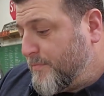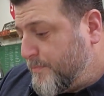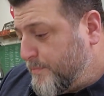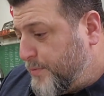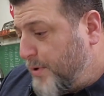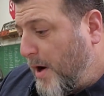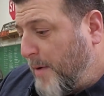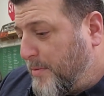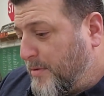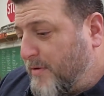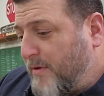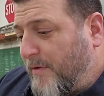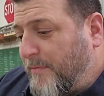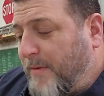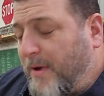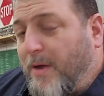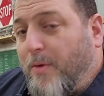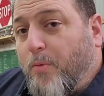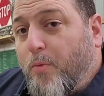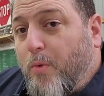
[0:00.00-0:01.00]
promised I've
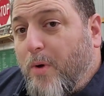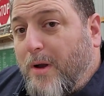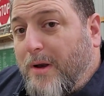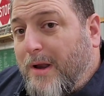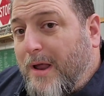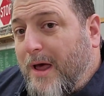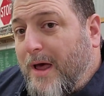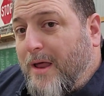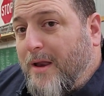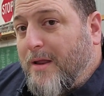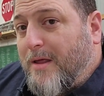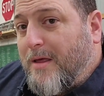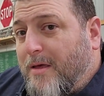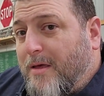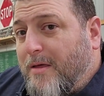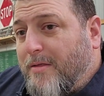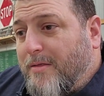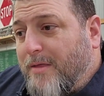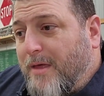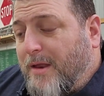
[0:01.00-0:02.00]
made and whatnot
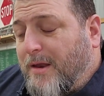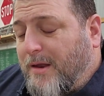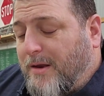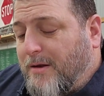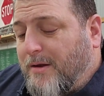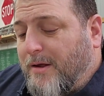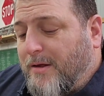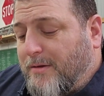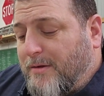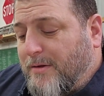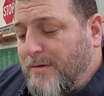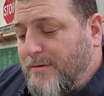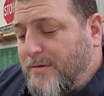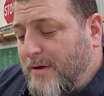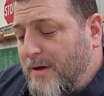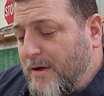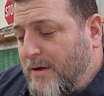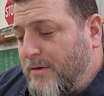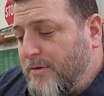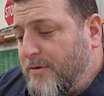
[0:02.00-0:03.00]
that need to get this done.